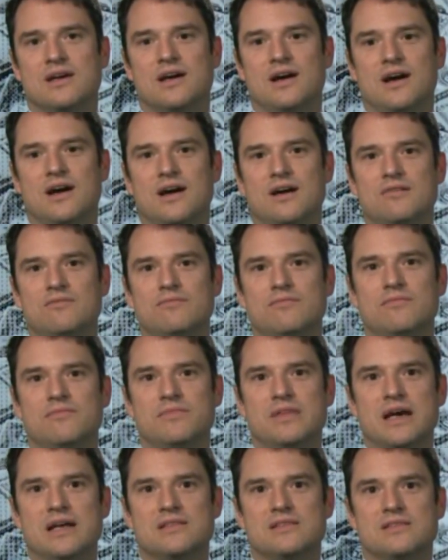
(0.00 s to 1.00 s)

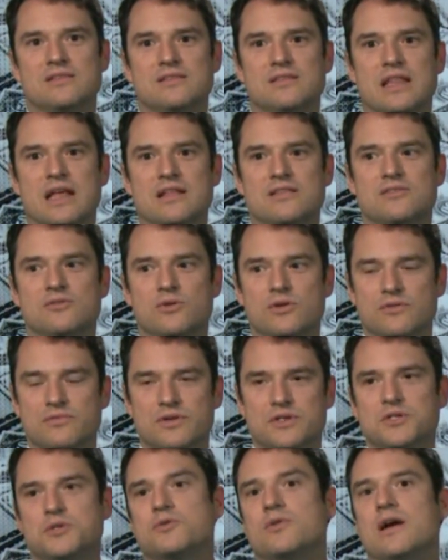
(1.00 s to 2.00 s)
That's sort of
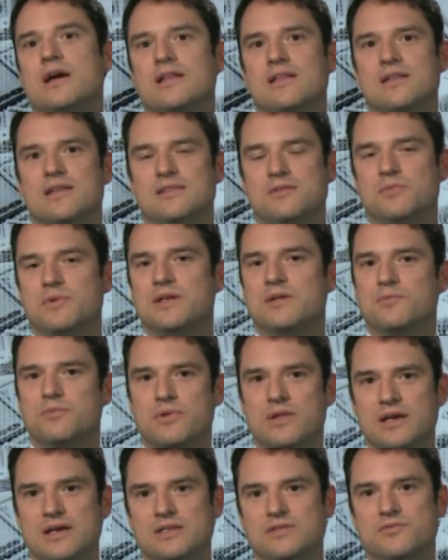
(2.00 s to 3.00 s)
a trend that's been in
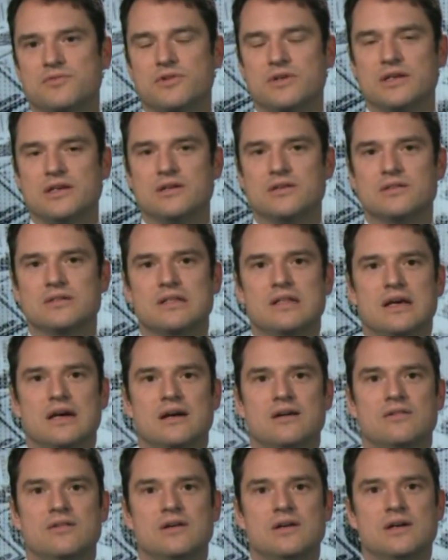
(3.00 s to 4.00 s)
place for years
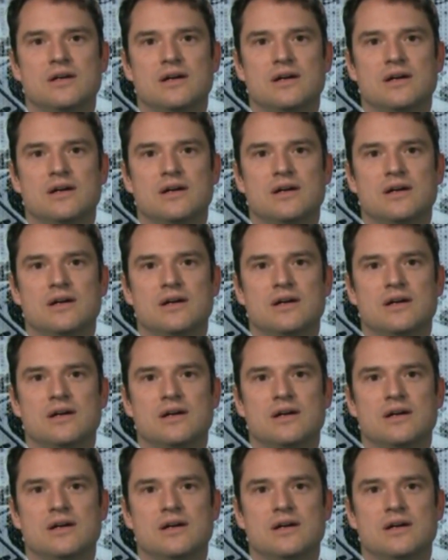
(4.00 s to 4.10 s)
now.